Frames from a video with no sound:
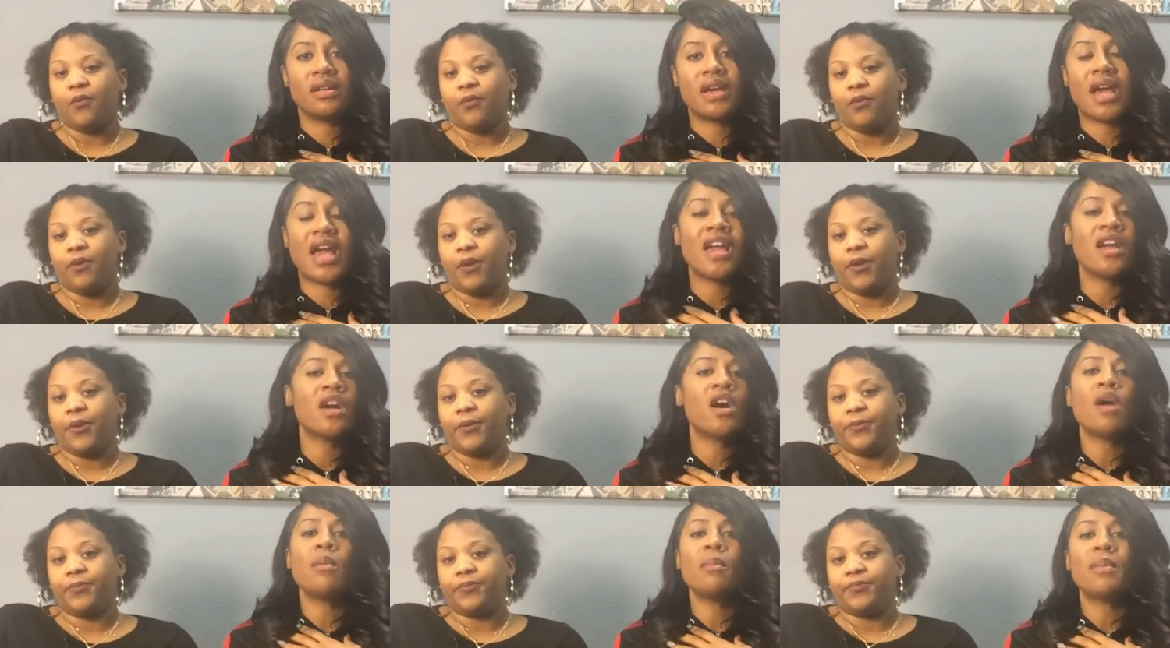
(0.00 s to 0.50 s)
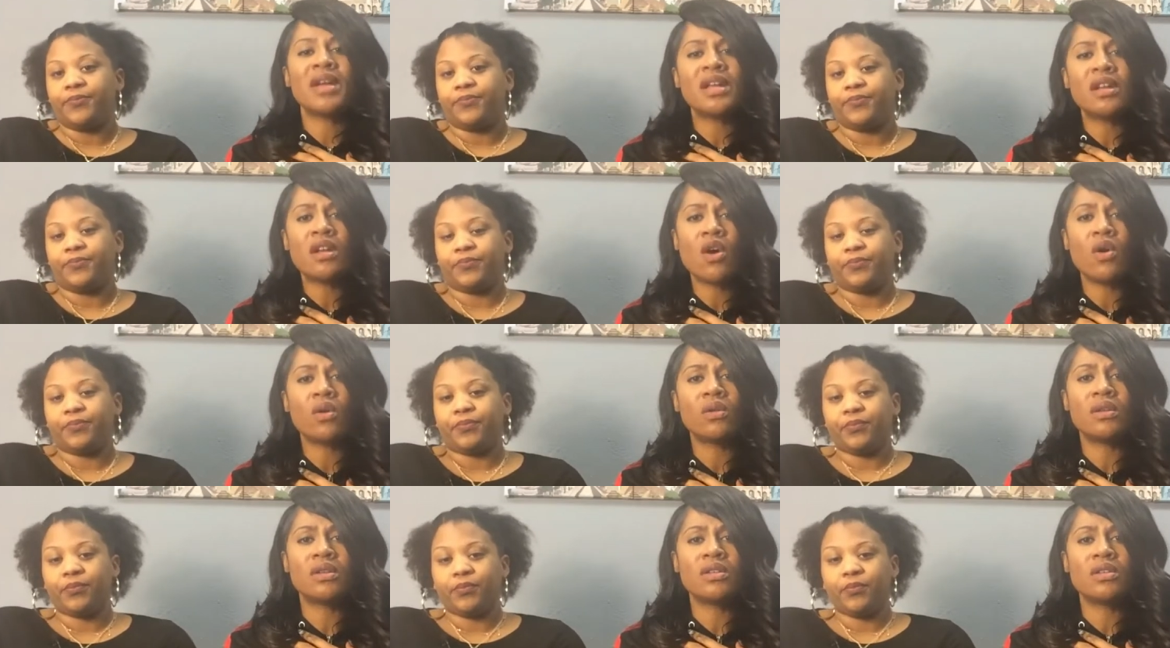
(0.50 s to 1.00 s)
Speaker 1: Right. Ain't gonna be
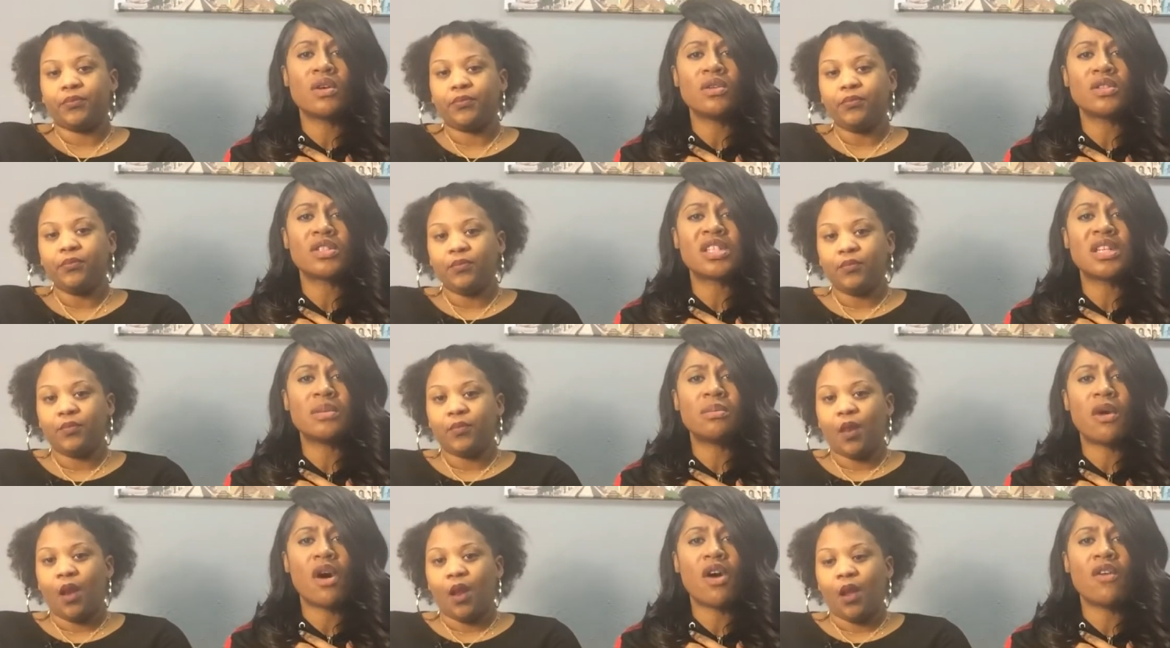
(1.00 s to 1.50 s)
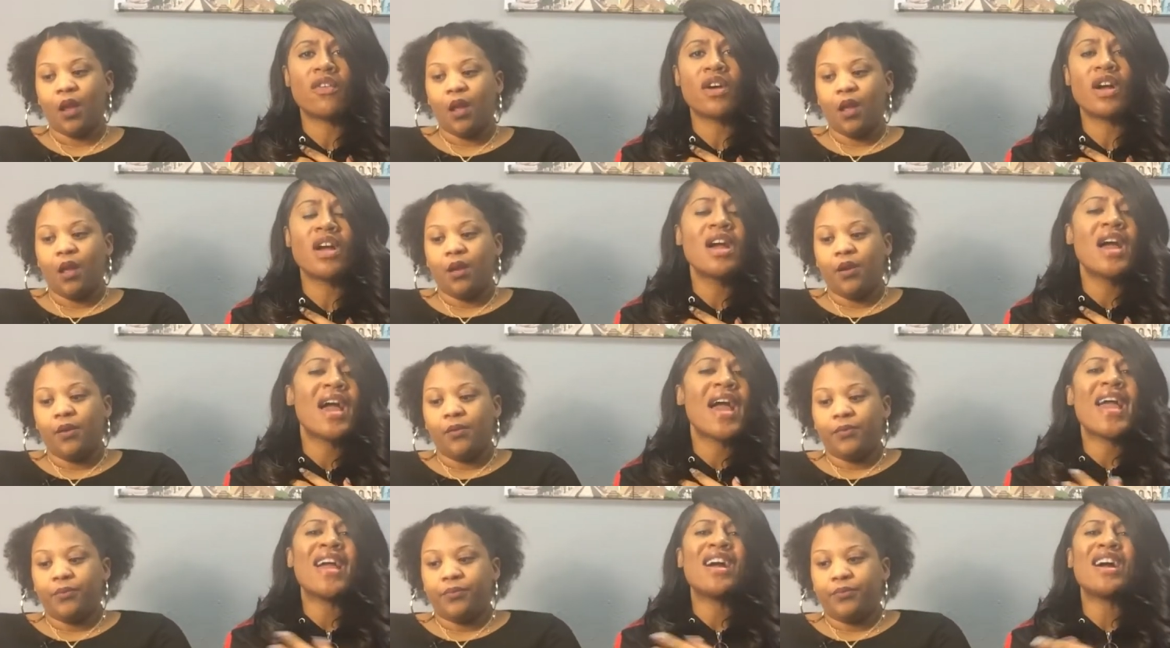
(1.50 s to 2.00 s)
no no
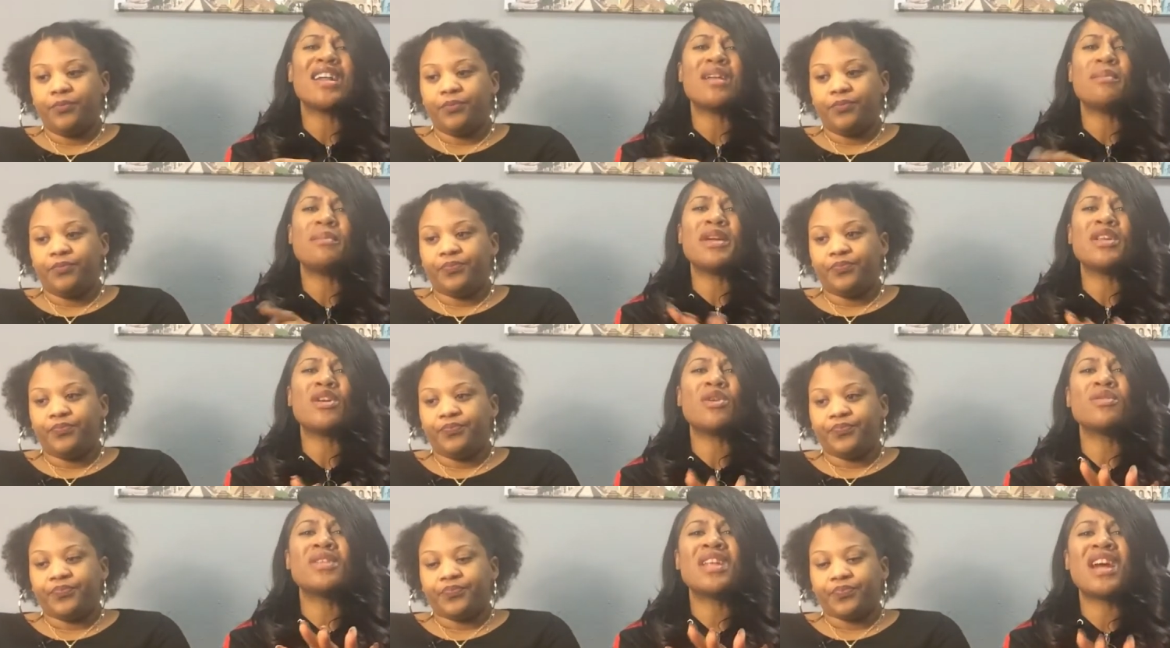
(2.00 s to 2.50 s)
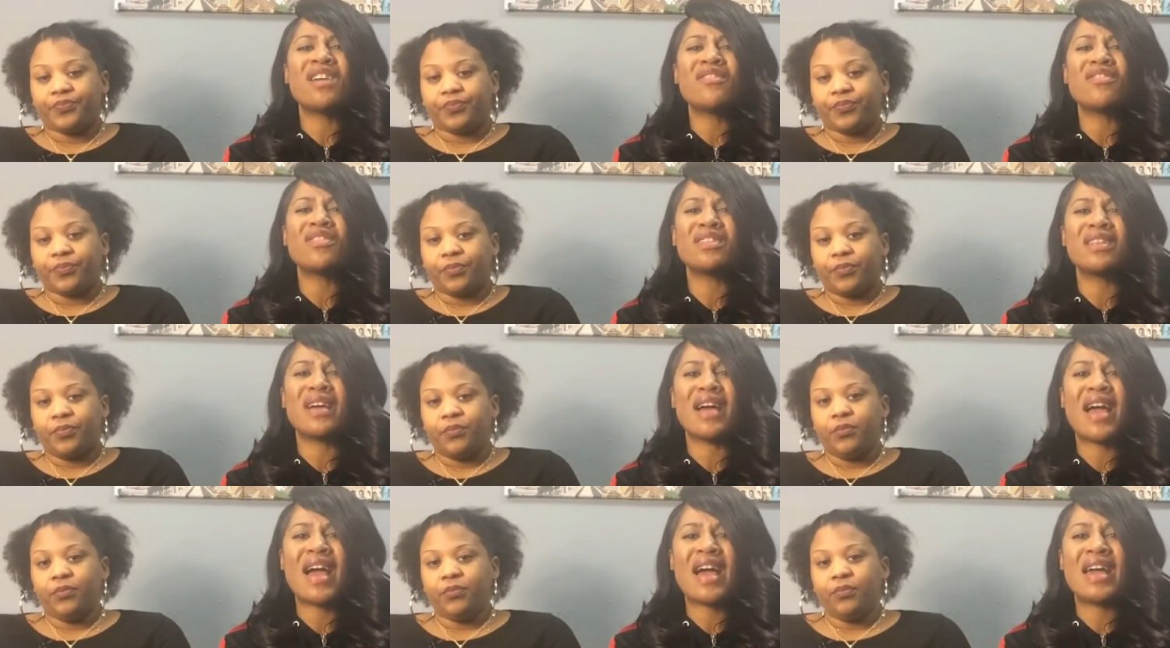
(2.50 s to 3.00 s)
sleepover. Ain't gonna be no
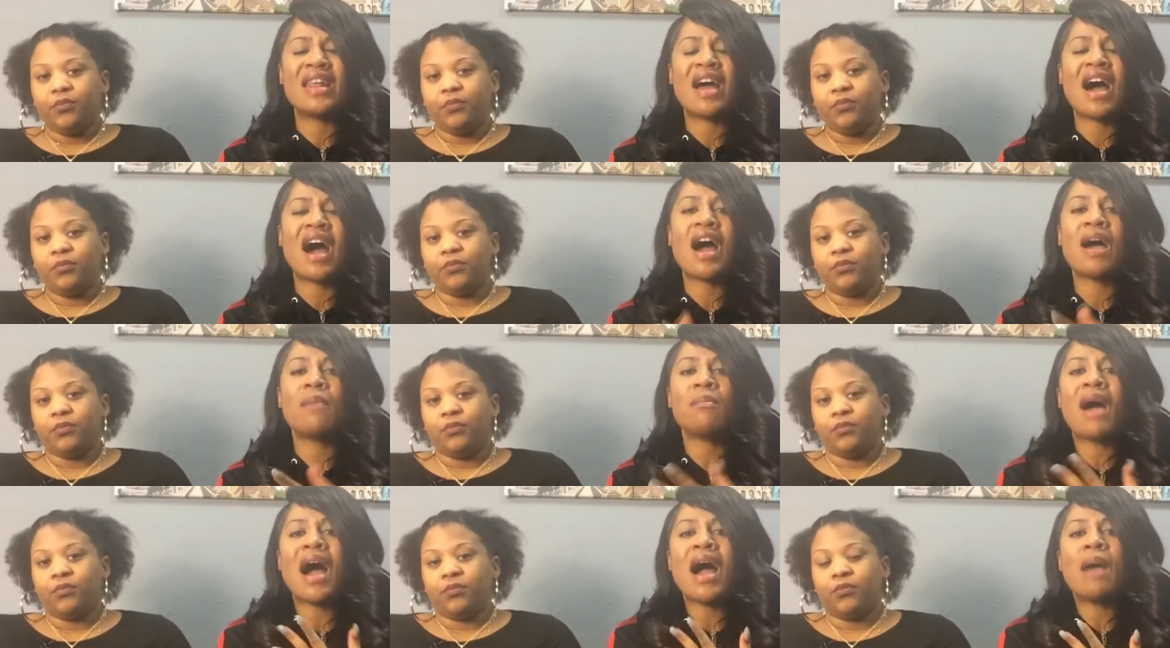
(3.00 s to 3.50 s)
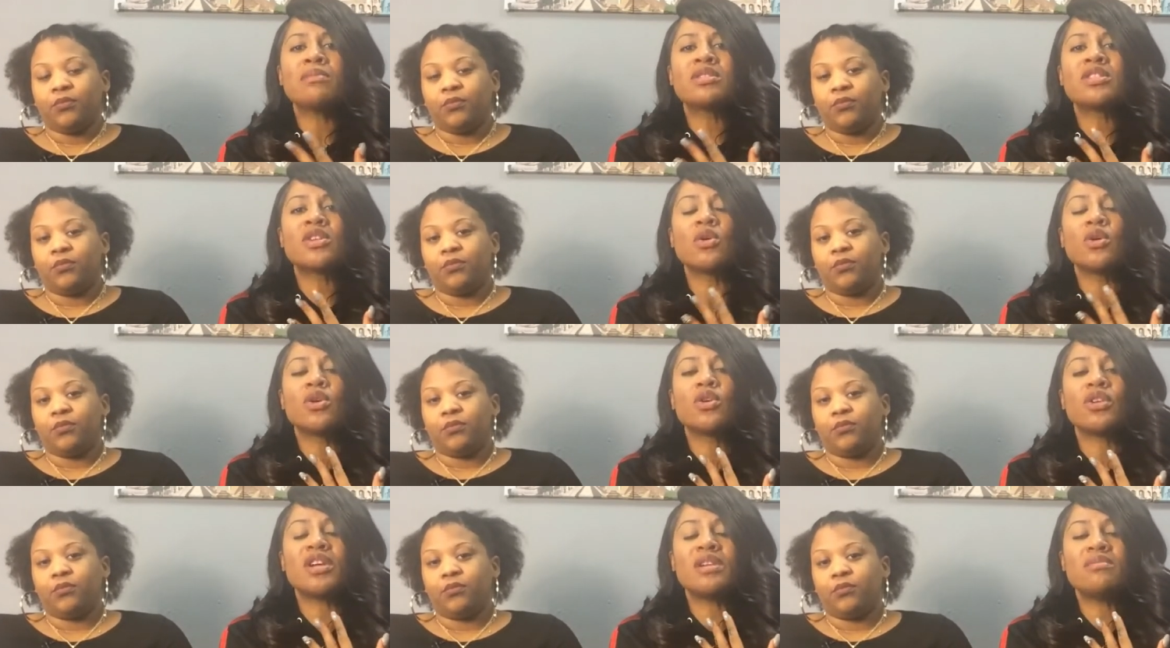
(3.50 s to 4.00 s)
Neverland. I'm I'm
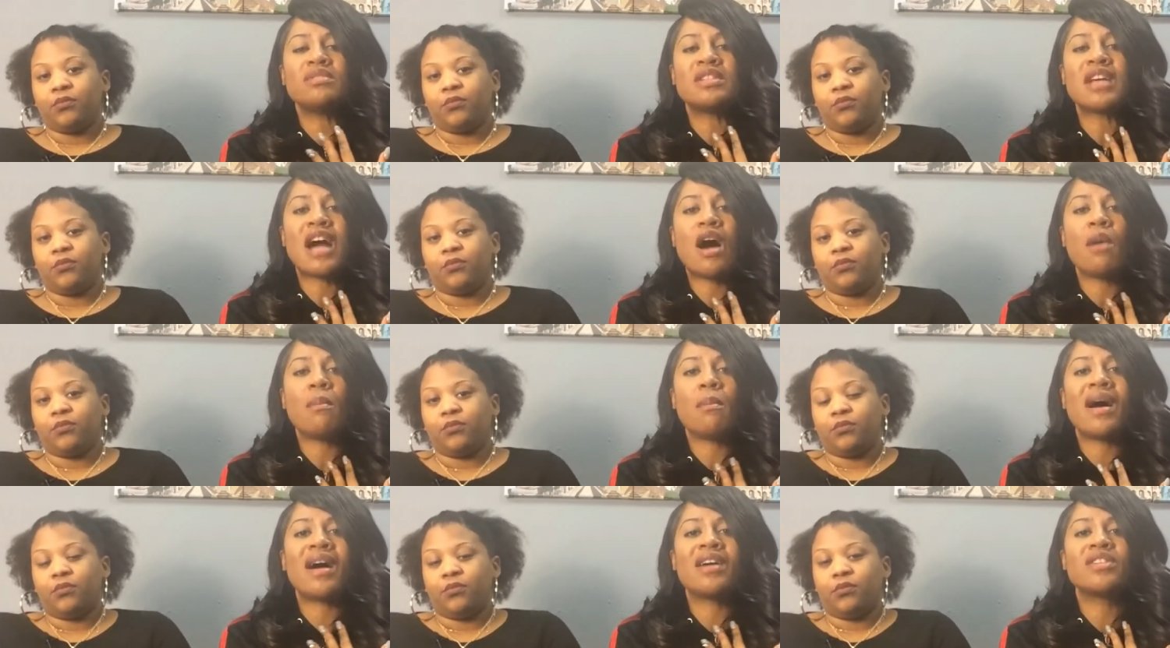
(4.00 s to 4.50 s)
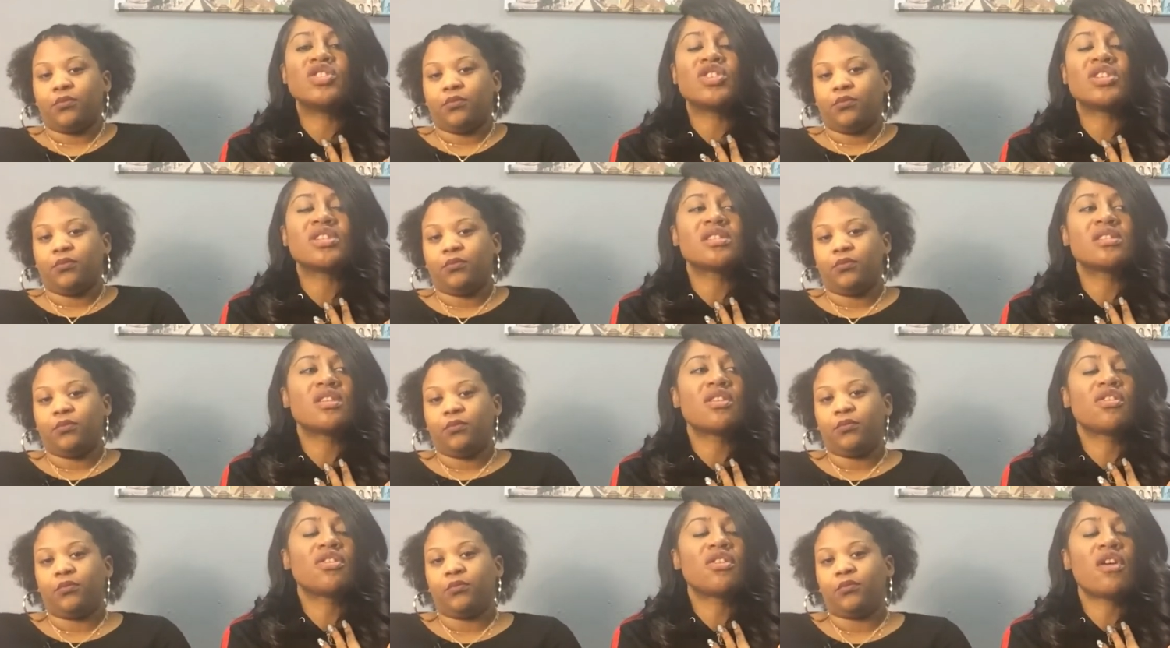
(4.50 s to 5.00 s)
so creeped out by
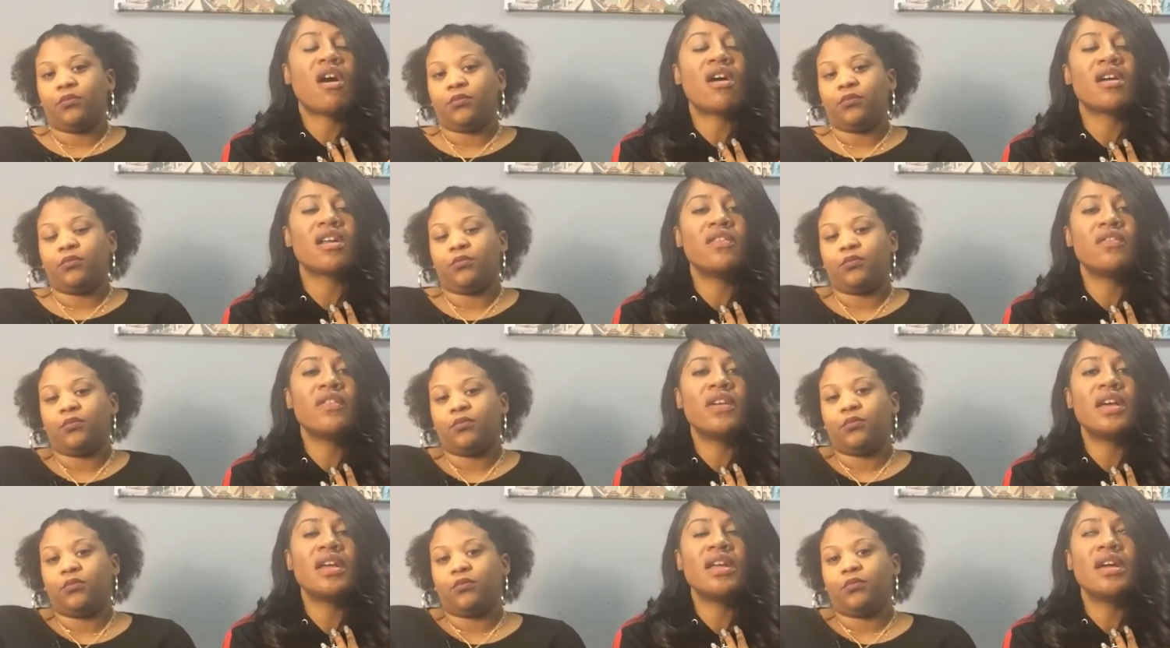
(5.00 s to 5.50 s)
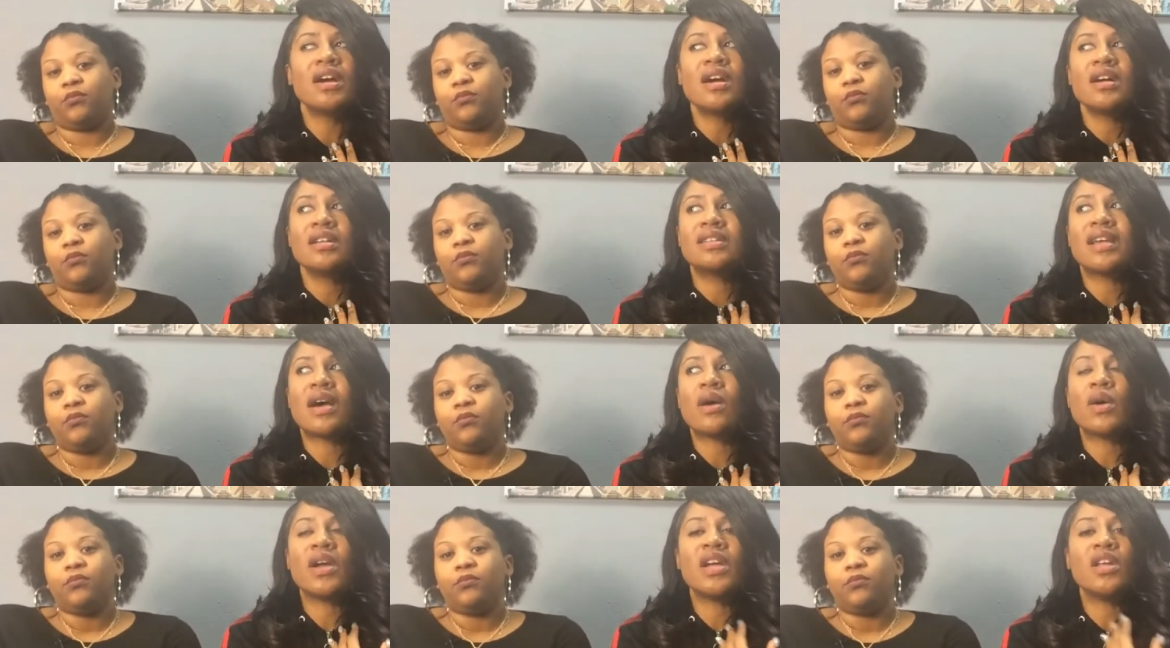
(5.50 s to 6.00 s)
just the thought of it that